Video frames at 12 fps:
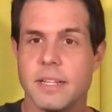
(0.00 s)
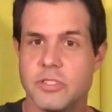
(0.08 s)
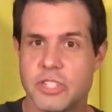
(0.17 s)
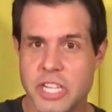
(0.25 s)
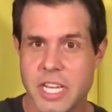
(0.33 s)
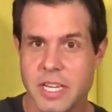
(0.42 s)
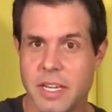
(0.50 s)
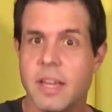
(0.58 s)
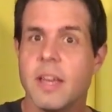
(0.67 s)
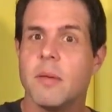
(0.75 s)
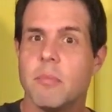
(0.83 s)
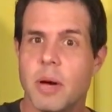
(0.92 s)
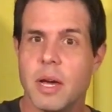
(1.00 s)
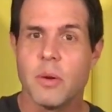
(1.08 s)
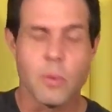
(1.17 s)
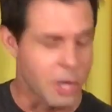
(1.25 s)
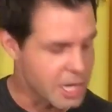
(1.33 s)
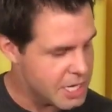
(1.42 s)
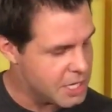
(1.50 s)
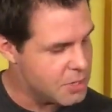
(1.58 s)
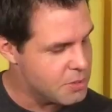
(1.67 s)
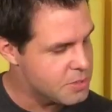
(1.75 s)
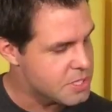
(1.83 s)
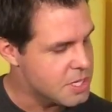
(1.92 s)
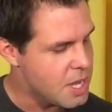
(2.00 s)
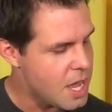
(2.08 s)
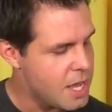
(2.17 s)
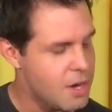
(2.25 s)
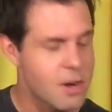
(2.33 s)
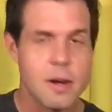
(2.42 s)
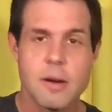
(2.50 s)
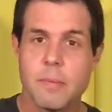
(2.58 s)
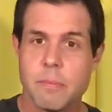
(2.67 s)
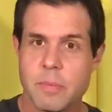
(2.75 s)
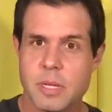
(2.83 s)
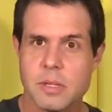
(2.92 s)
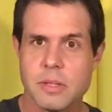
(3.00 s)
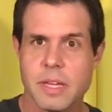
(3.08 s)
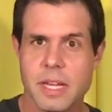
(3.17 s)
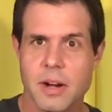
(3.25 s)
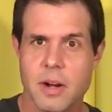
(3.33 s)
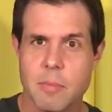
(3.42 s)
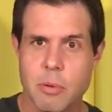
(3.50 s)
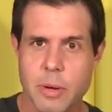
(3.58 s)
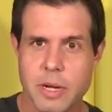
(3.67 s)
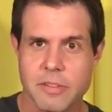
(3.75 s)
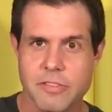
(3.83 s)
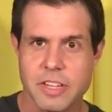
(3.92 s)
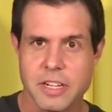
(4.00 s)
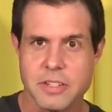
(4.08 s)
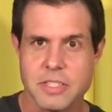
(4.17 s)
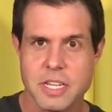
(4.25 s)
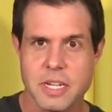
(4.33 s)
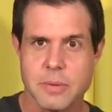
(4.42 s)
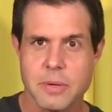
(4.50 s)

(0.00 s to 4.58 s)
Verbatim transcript: G, but we're going to use not our middle and our pointer fingers here.